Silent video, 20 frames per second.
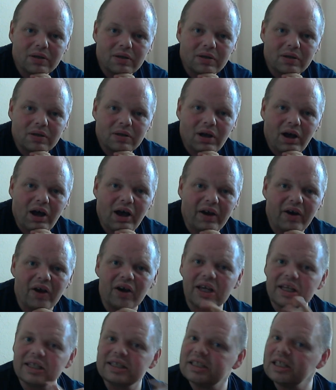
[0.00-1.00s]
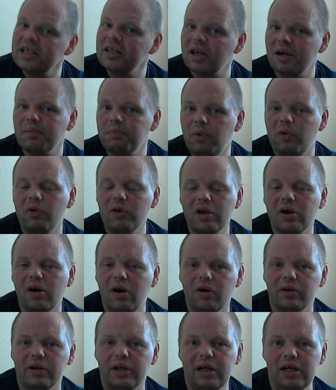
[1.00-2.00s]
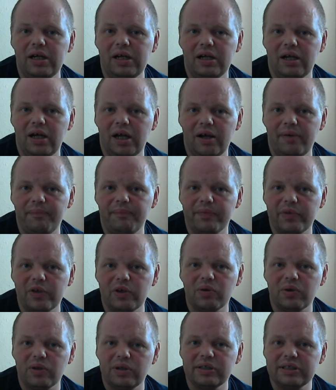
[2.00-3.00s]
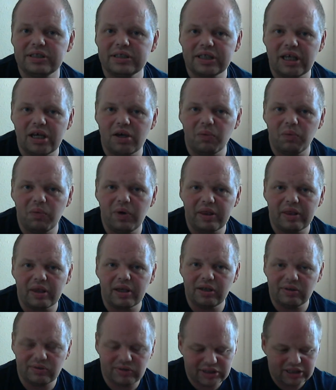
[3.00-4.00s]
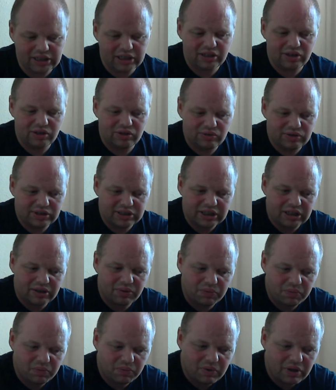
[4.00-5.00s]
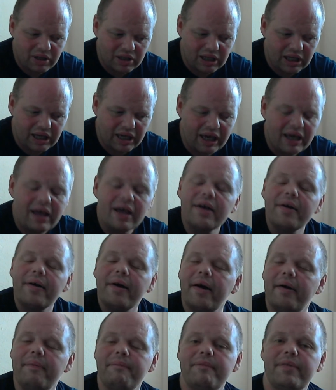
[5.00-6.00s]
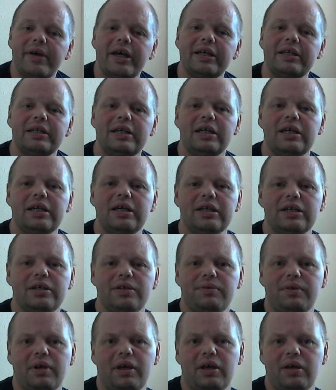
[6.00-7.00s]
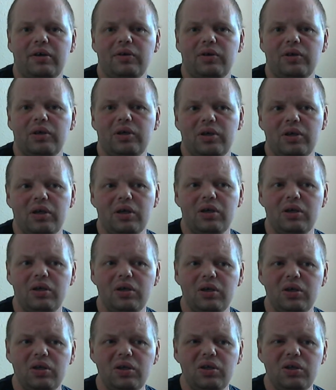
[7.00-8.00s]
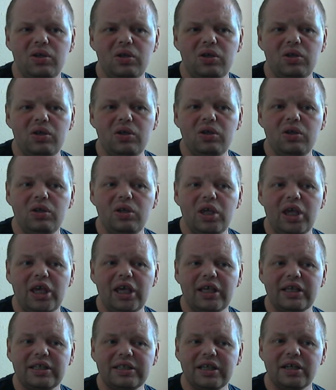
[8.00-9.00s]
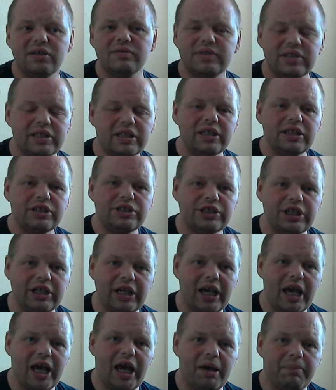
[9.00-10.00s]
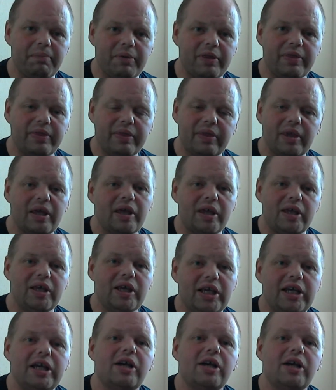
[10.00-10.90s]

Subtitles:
And I can see their point on it. You can stick with it, you stick with it, and then you know, it's up to the GM, and it only